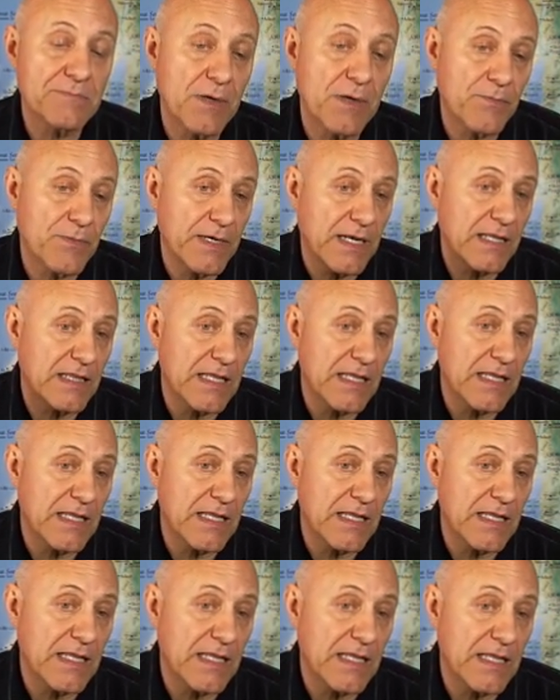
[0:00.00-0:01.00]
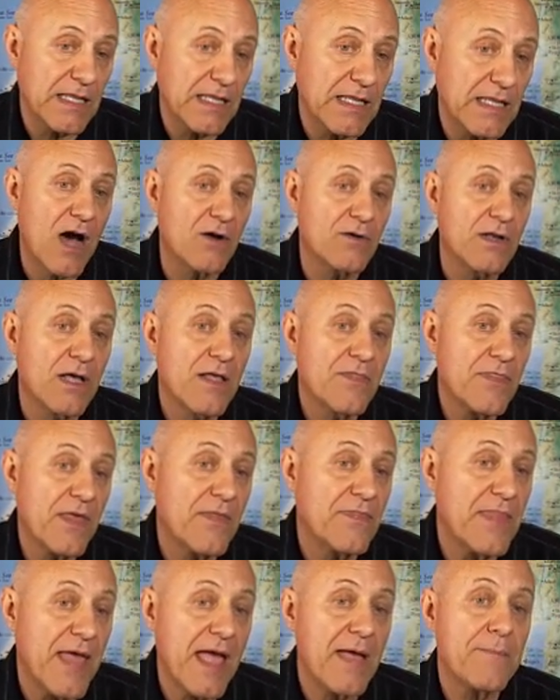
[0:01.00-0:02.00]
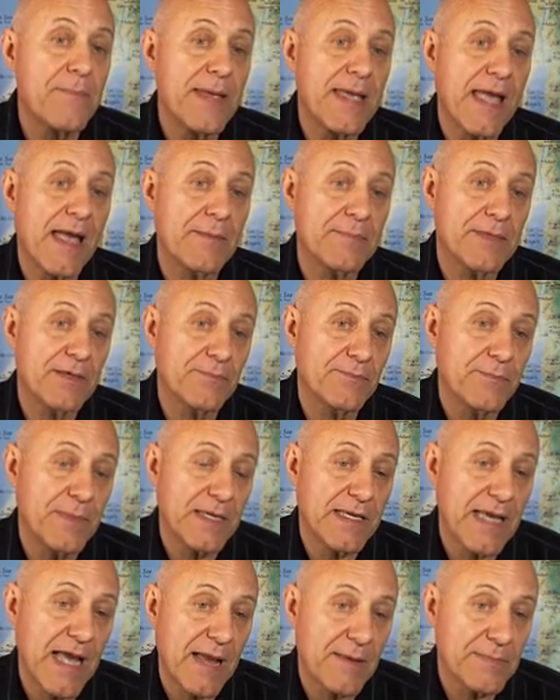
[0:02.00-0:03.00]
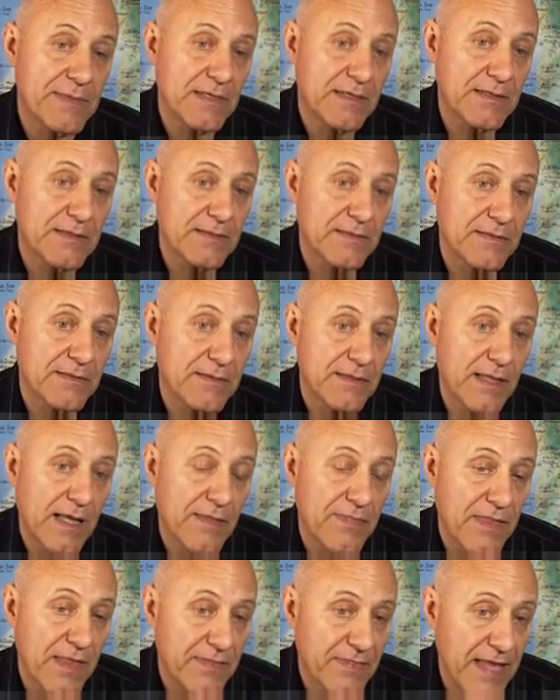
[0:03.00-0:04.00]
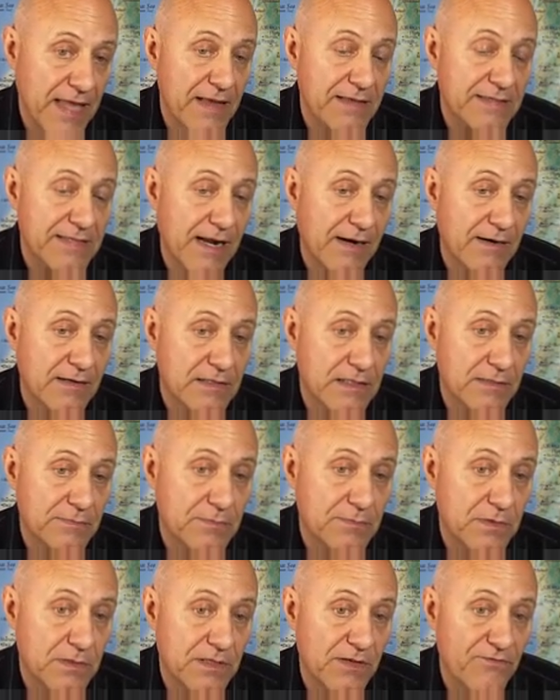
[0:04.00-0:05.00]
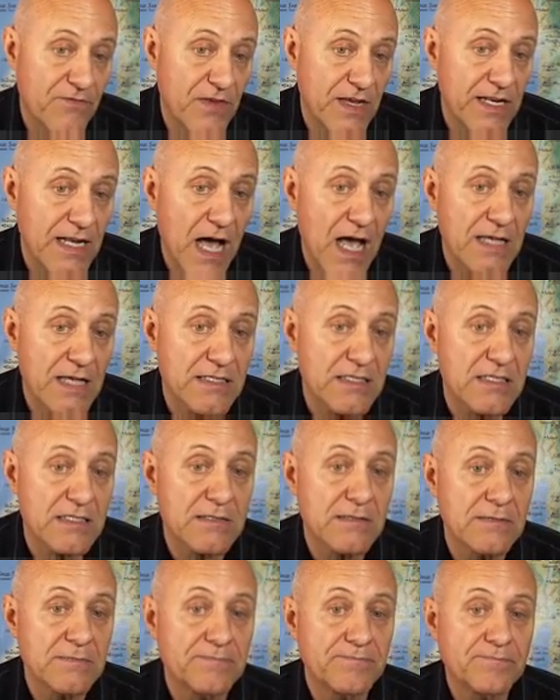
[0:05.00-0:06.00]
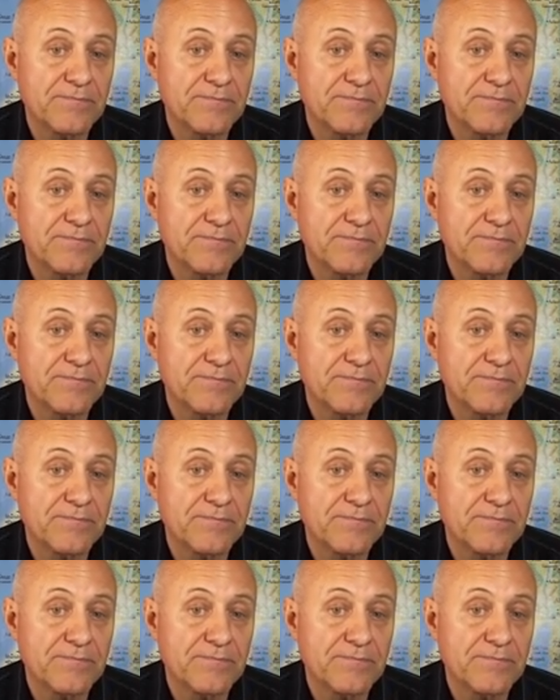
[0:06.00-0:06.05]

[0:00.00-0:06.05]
But when he let it go down, then they then they started to defeat us.